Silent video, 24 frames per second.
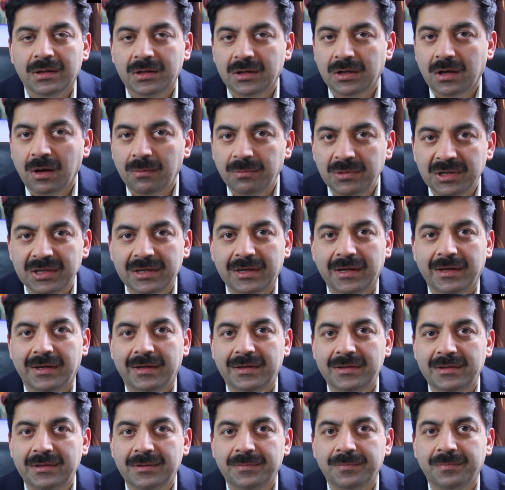
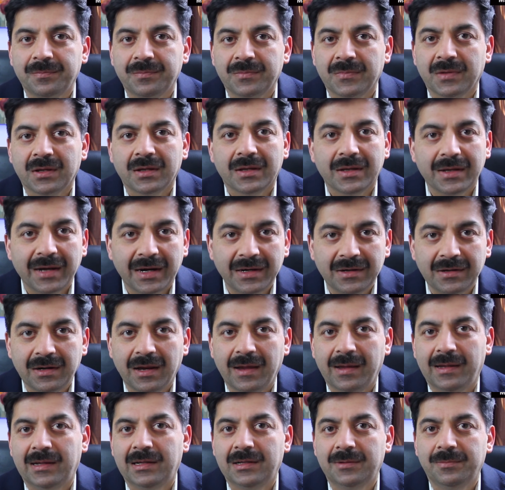communicate, get
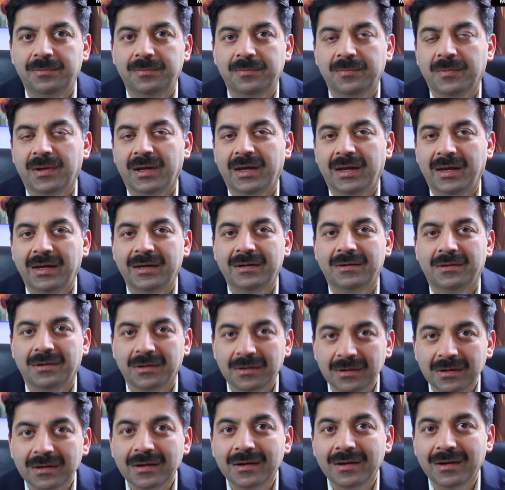help, and
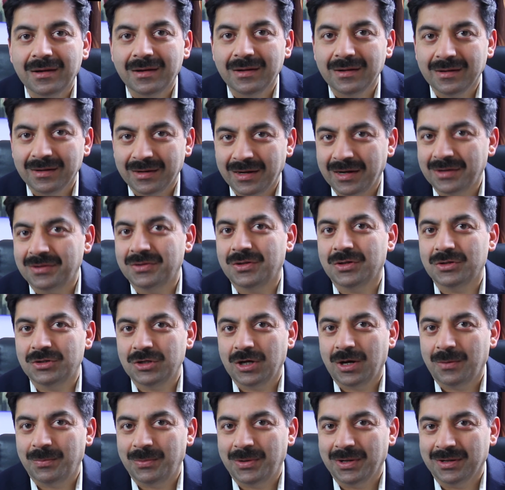get the
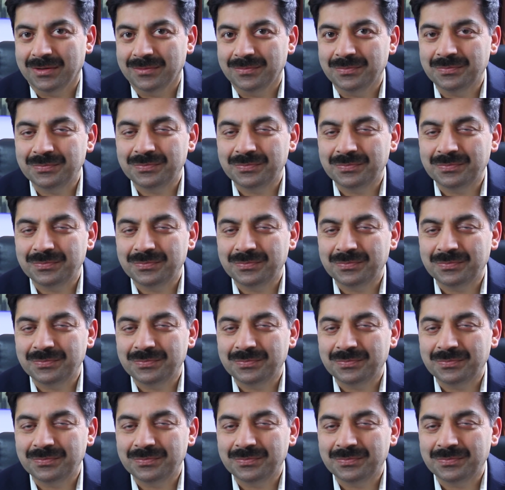job done.